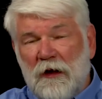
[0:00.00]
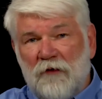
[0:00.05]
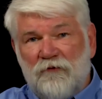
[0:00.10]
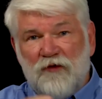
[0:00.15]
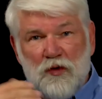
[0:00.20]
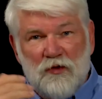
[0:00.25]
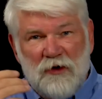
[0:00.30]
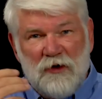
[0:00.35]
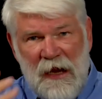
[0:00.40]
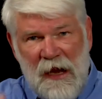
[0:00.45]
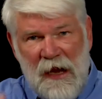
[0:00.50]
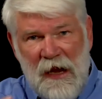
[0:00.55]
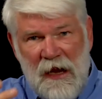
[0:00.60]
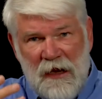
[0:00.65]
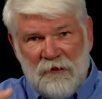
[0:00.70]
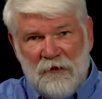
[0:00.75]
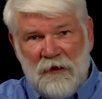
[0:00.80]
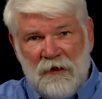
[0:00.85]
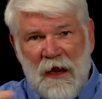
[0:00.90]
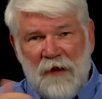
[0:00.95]
And if you
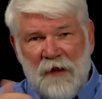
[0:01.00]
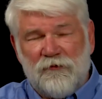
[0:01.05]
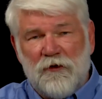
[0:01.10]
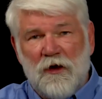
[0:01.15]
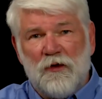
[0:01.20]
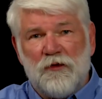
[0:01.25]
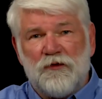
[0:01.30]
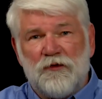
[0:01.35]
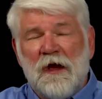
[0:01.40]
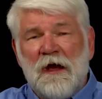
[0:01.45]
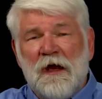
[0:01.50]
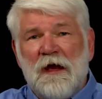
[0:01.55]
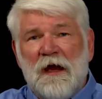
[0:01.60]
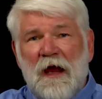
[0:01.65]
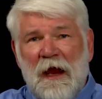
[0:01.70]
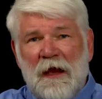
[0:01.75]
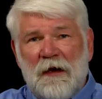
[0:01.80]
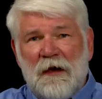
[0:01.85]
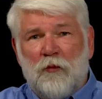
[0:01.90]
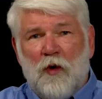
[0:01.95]
can't get those
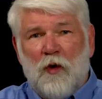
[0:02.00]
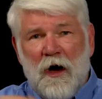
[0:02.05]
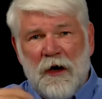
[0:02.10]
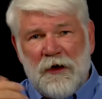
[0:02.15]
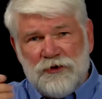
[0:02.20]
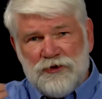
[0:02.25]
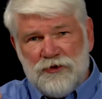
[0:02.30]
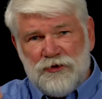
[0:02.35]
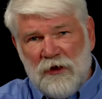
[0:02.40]
antibiotics,